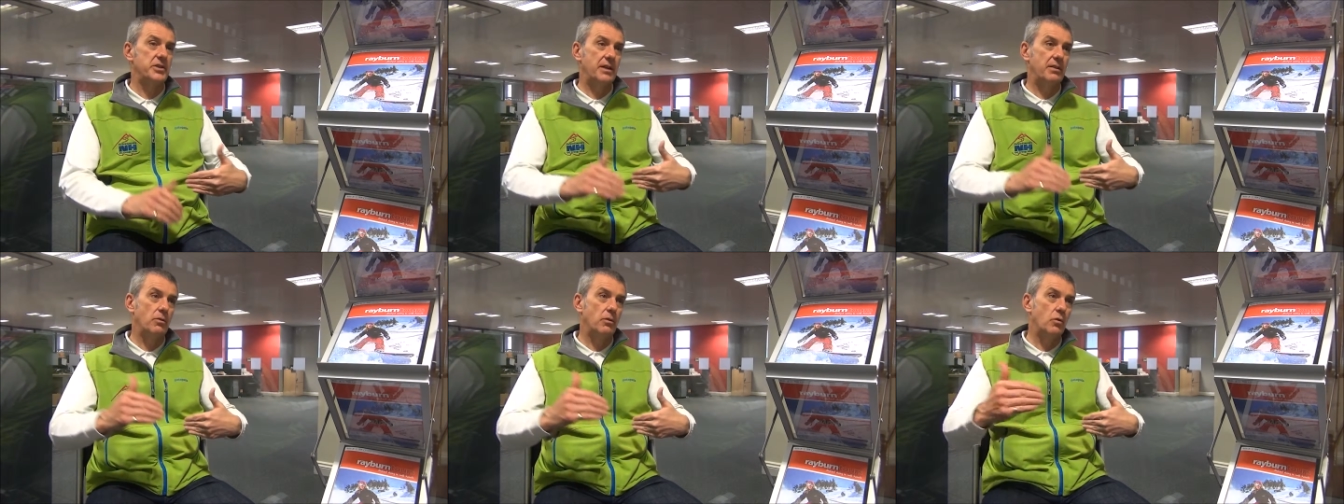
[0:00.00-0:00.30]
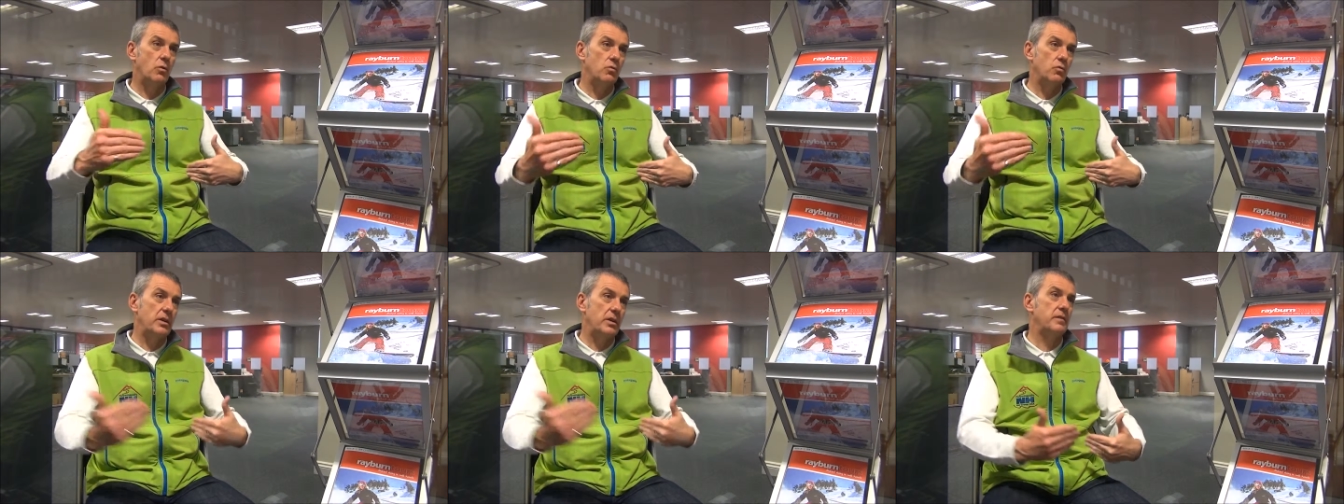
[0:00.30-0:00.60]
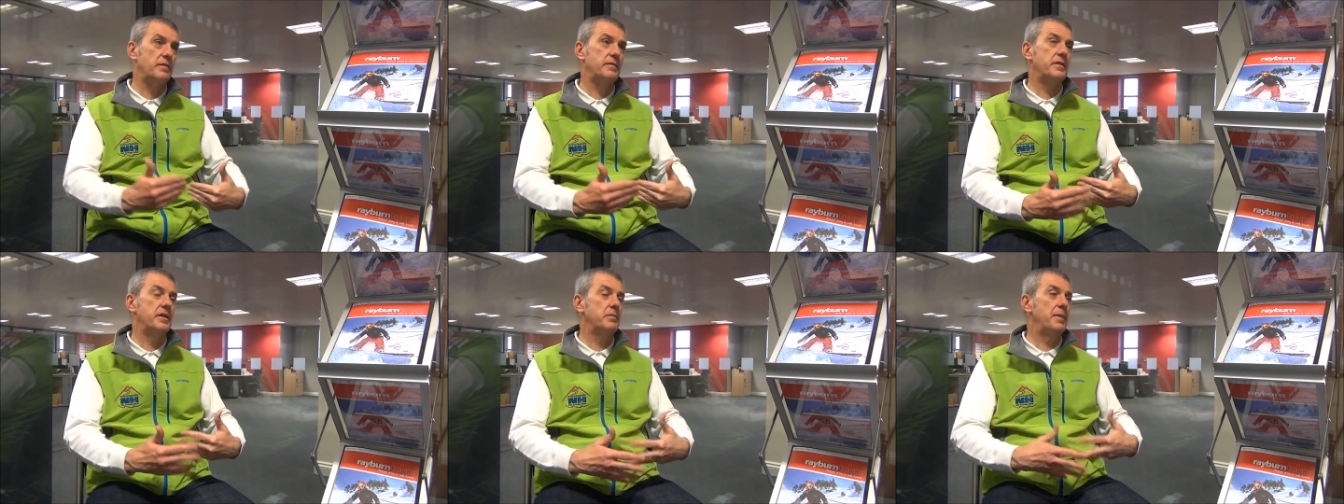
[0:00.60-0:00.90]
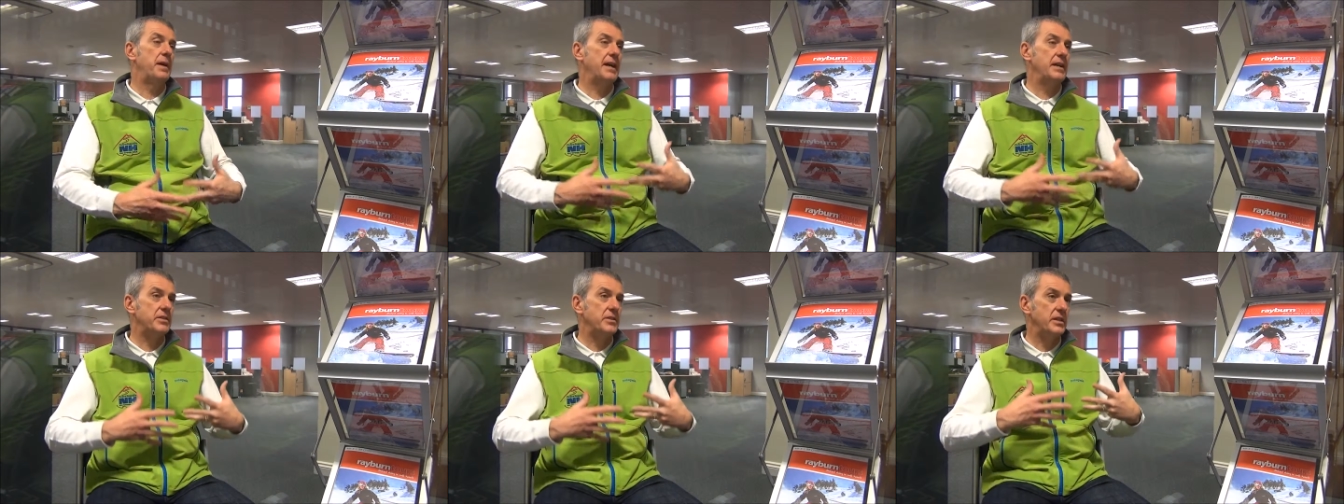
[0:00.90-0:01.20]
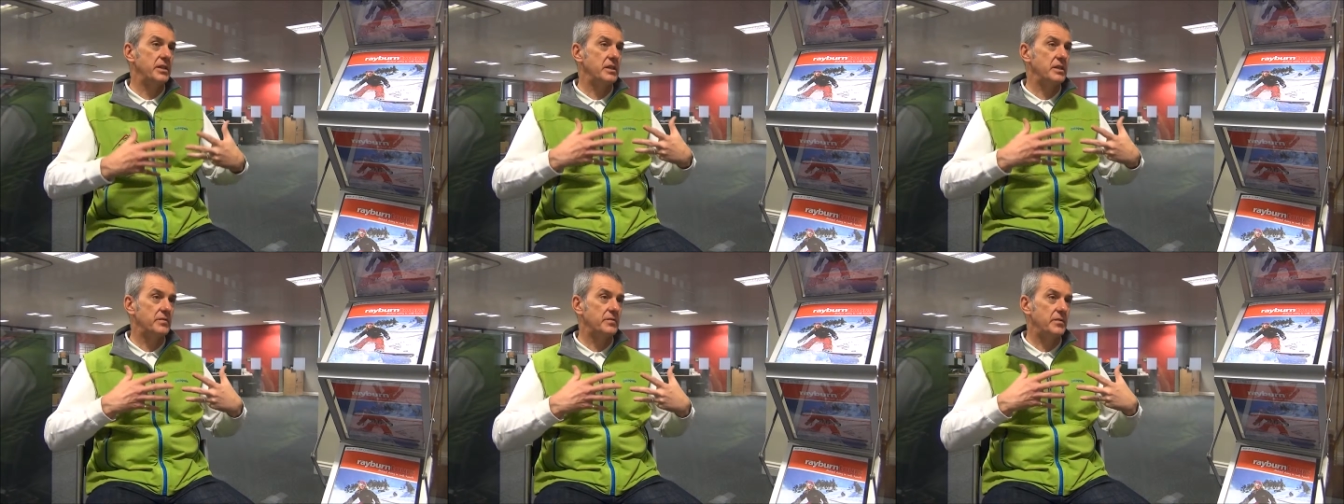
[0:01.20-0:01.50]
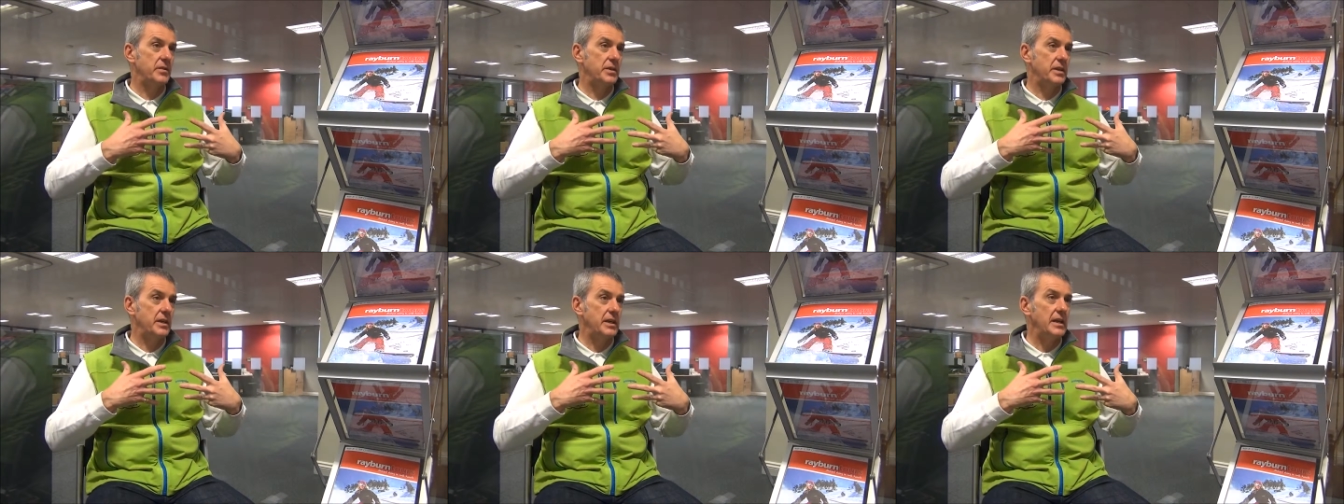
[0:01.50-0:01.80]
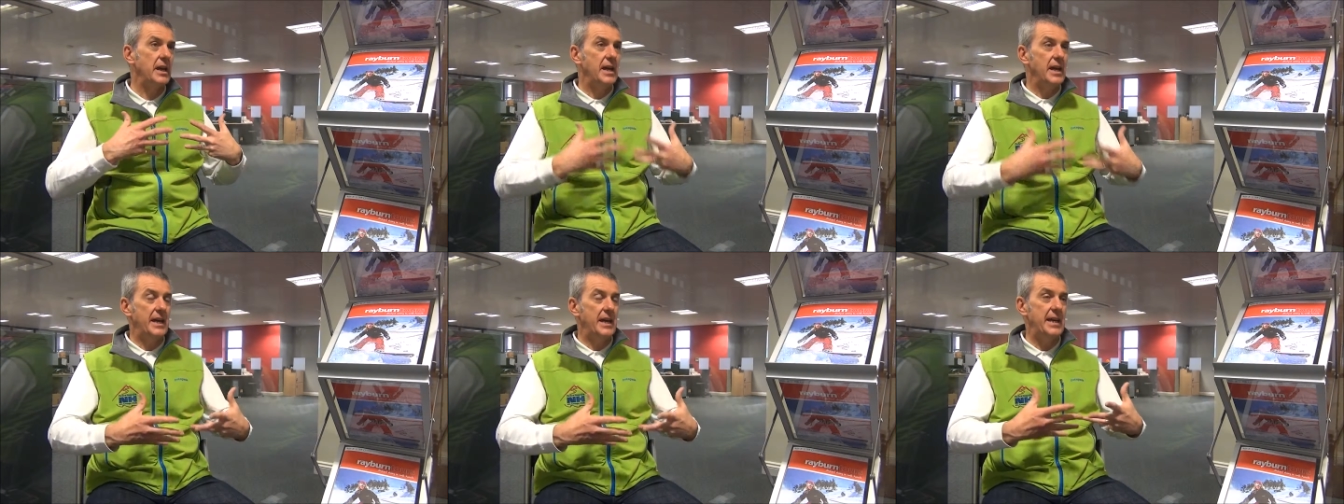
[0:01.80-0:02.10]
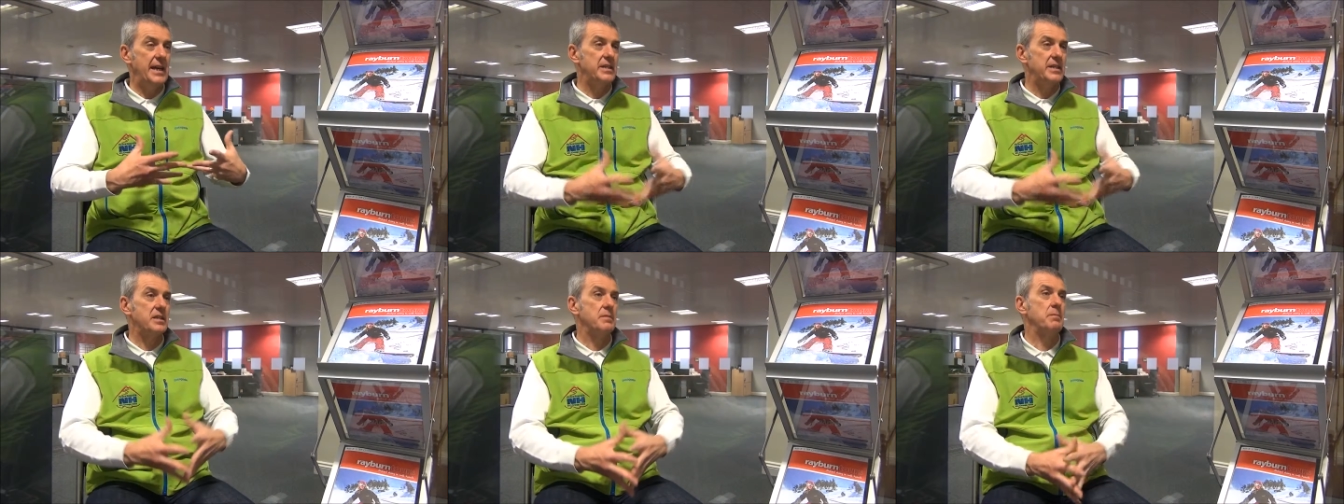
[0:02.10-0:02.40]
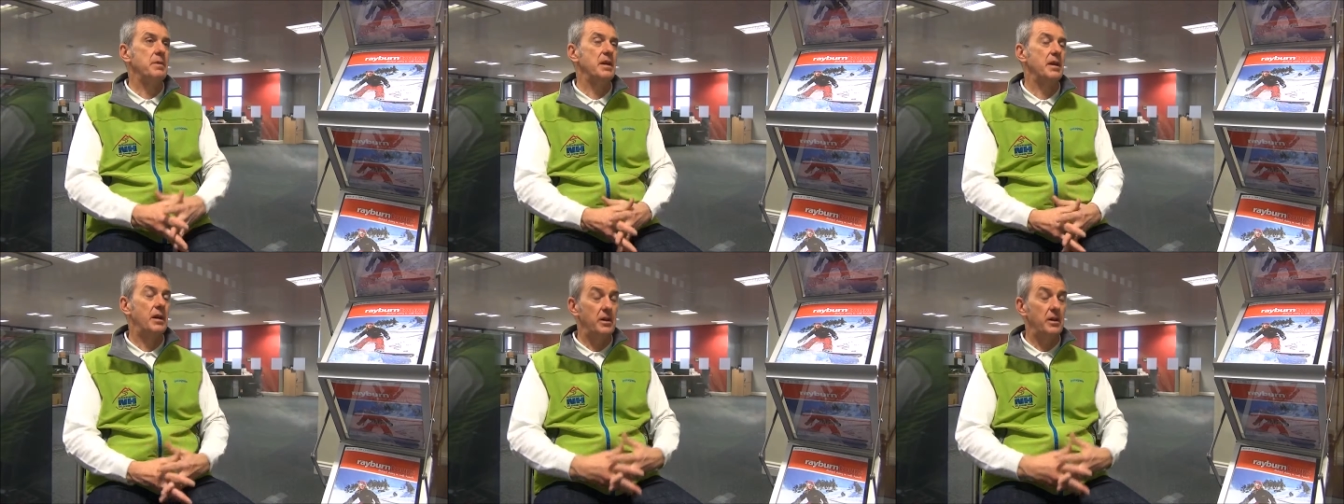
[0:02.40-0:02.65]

They're all real fun mountains for the intermediate.